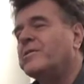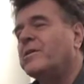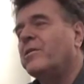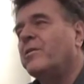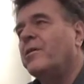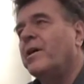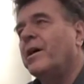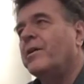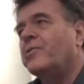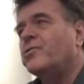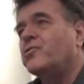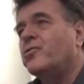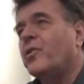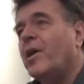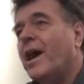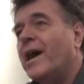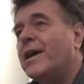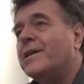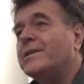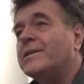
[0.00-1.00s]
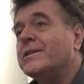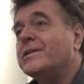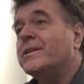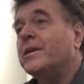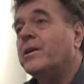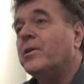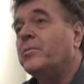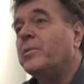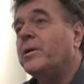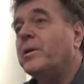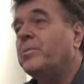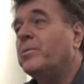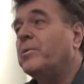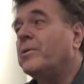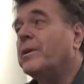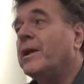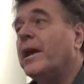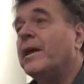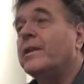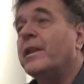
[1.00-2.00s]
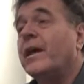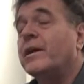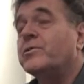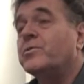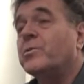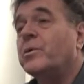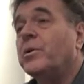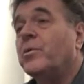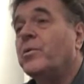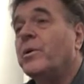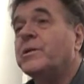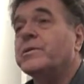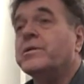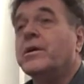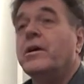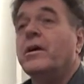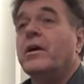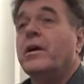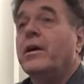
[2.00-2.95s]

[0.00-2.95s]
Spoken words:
I tried to tell people that that's what it was.